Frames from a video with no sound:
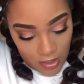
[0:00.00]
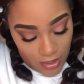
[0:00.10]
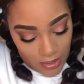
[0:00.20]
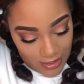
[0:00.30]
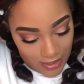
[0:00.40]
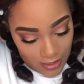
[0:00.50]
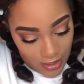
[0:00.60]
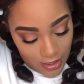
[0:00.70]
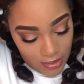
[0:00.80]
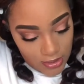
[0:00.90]
and I can
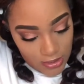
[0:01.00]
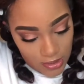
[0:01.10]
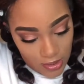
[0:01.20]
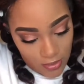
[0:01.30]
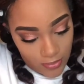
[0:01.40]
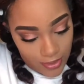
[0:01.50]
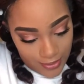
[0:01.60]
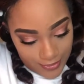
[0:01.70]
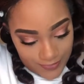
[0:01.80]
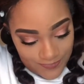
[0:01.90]
kind of see
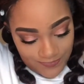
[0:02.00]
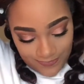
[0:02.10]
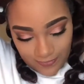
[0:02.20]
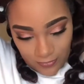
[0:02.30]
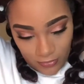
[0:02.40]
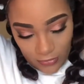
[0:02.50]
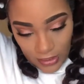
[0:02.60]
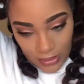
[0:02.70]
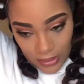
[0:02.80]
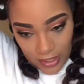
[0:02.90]
where
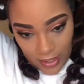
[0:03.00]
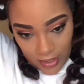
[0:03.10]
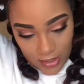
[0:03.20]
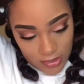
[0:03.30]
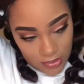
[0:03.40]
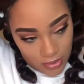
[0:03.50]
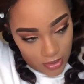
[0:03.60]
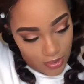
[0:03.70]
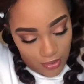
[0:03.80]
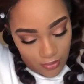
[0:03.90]
the hair is gonna
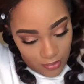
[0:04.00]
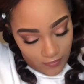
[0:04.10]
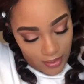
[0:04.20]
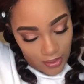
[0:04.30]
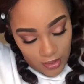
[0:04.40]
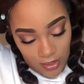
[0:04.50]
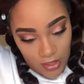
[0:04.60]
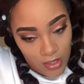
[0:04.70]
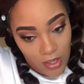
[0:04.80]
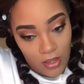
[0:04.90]
go already.
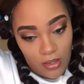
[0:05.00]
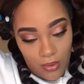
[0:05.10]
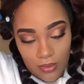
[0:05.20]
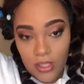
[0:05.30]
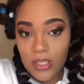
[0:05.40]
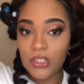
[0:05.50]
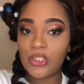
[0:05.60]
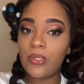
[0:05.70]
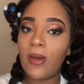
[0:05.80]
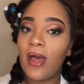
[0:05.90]
The only
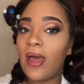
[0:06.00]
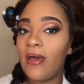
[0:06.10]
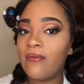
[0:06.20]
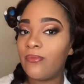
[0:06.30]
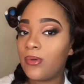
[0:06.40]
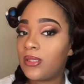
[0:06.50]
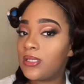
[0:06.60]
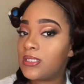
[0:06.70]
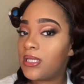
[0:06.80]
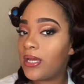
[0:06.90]
issue I have with
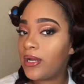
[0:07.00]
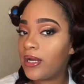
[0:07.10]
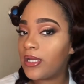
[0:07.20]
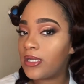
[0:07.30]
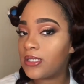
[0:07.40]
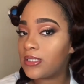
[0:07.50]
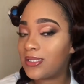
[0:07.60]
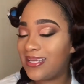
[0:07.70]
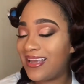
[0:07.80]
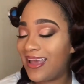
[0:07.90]
this hair is
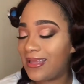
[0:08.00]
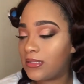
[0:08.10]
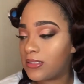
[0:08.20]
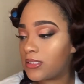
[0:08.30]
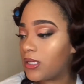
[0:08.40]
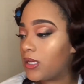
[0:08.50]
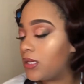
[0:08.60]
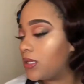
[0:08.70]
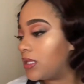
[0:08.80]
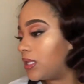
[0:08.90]
the ends.
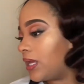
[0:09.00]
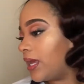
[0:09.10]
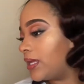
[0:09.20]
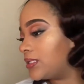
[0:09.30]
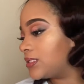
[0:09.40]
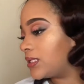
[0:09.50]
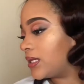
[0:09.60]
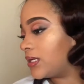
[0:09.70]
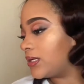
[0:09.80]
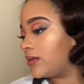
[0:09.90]
The ends
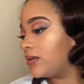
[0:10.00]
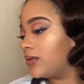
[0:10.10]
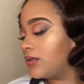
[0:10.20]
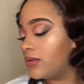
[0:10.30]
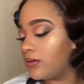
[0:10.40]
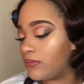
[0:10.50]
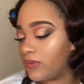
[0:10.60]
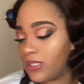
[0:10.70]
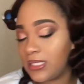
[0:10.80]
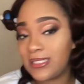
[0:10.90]
get
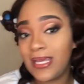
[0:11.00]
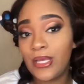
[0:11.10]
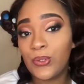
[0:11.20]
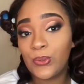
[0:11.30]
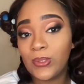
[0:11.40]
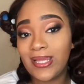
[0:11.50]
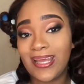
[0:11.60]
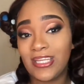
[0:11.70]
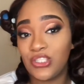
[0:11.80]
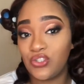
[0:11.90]
really tangled
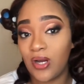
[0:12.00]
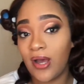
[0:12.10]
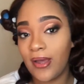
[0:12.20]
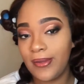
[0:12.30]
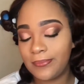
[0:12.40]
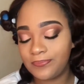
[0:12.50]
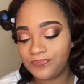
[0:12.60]
and dry.